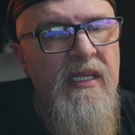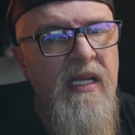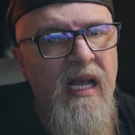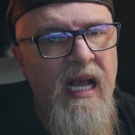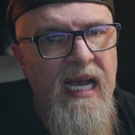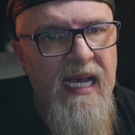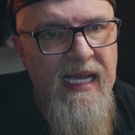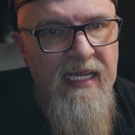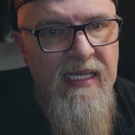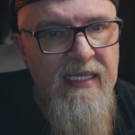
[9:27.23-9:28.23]

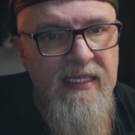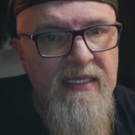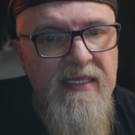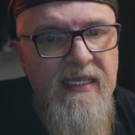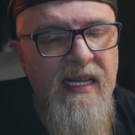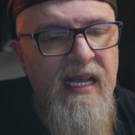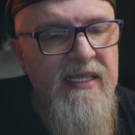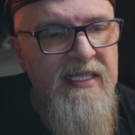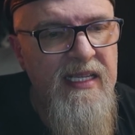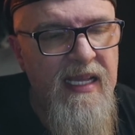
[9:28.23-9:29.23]
I cannot
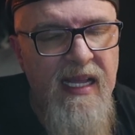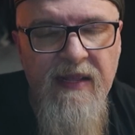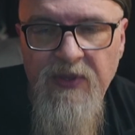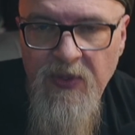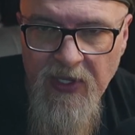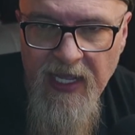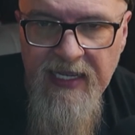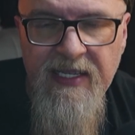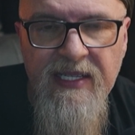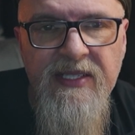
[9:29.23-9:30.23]
see, and if you would like
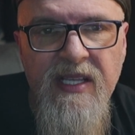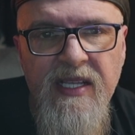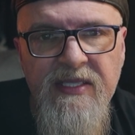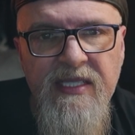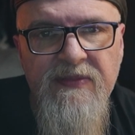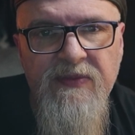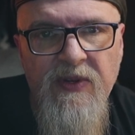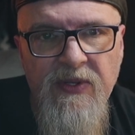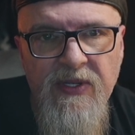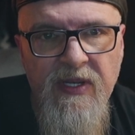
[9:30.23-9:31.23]
to discuss this
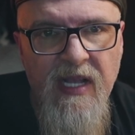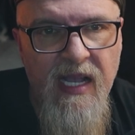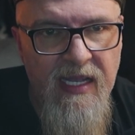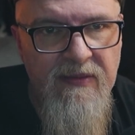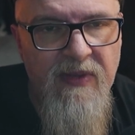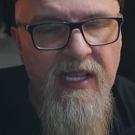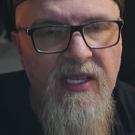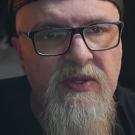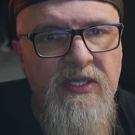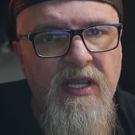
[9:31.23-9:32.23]
further, I invite
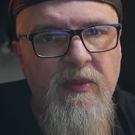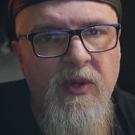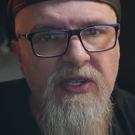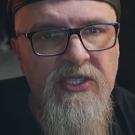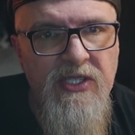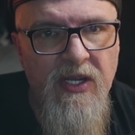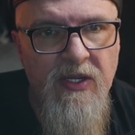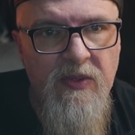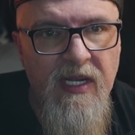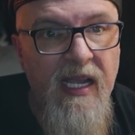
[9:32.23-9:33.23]
you to come on the
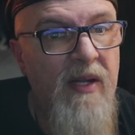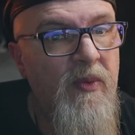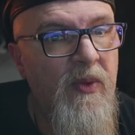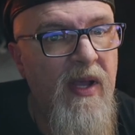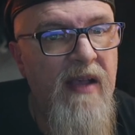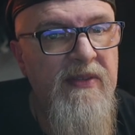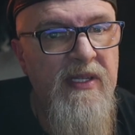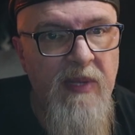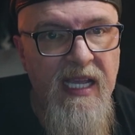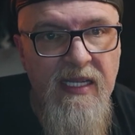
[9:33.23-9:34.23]
show and we will have a
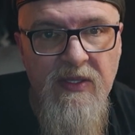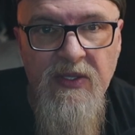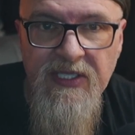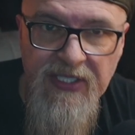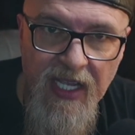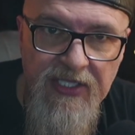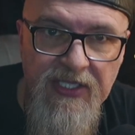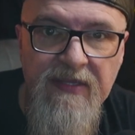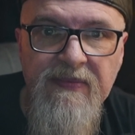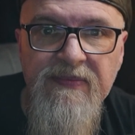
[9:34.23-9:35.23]
debate or a discussion
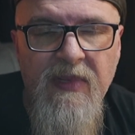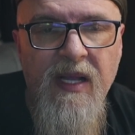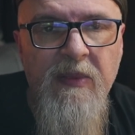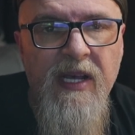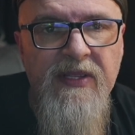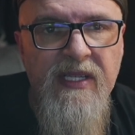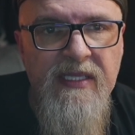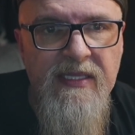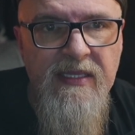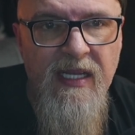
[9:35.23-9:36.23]
about
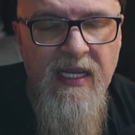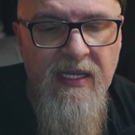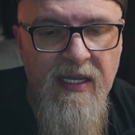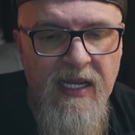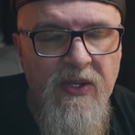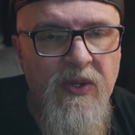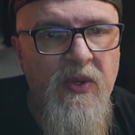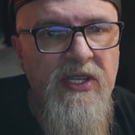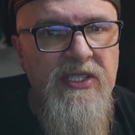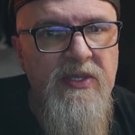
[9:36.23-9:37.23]
this. I know
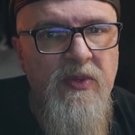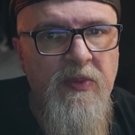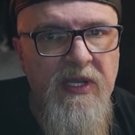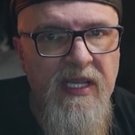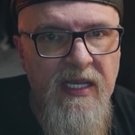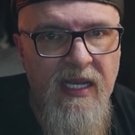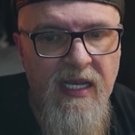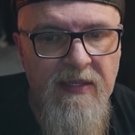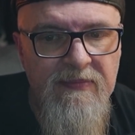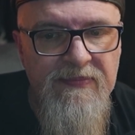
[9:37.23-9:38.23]
Christians will be,
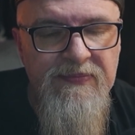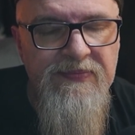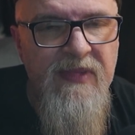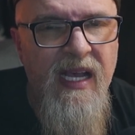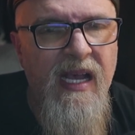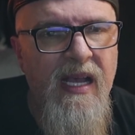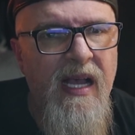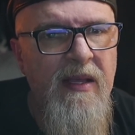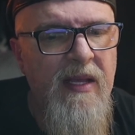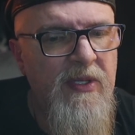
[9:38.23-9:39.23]

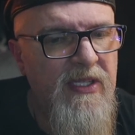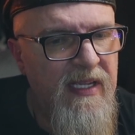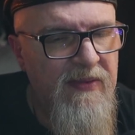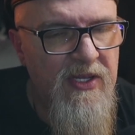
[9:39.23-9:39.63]
I believe that